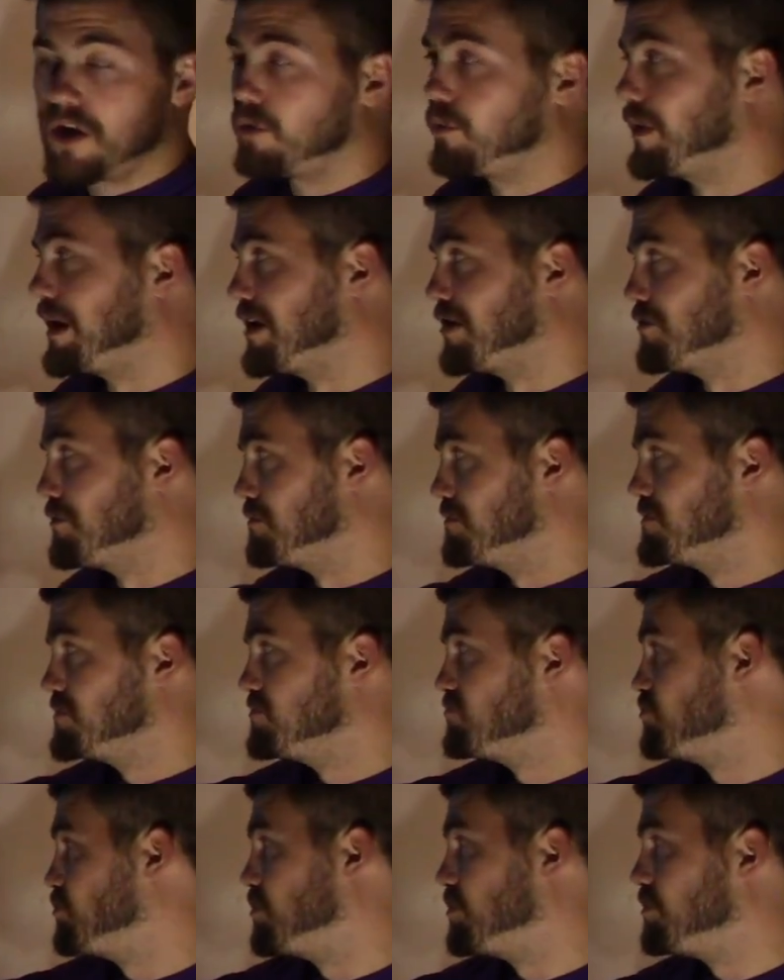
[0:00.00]
where
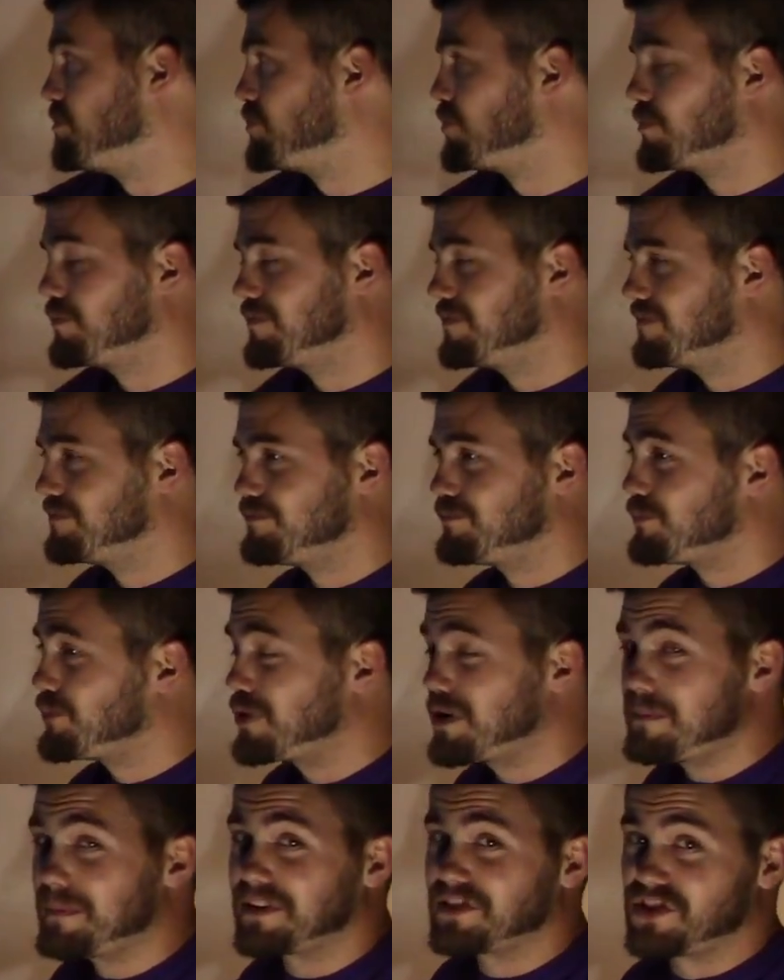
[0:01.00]

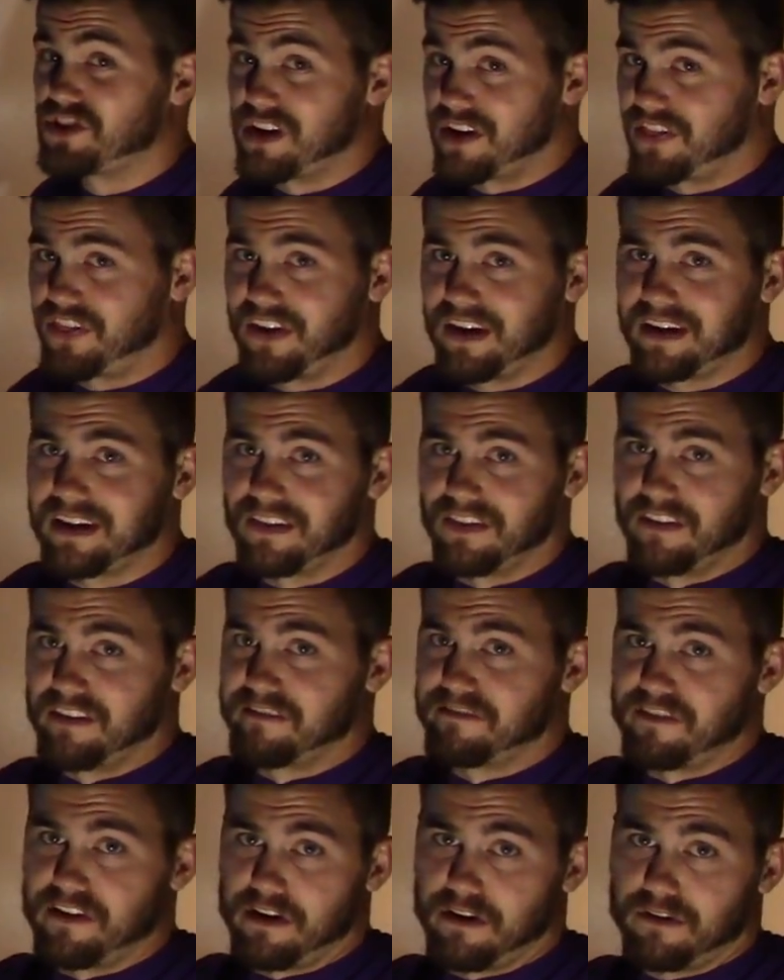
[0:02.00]
pretty much nothing can
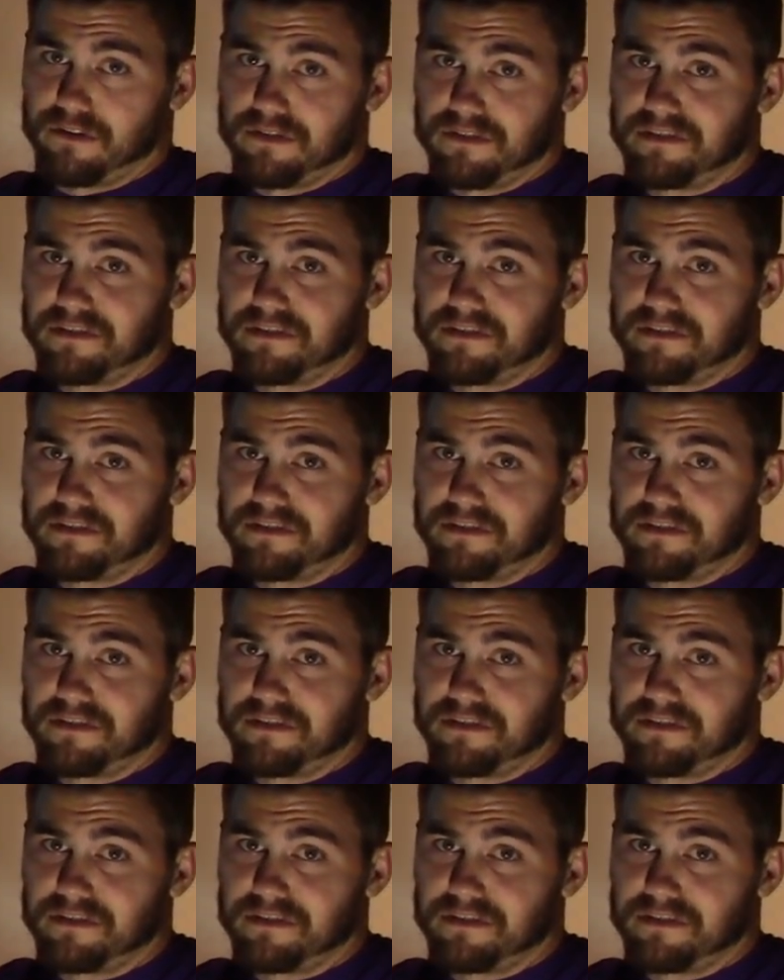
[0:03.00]
live there.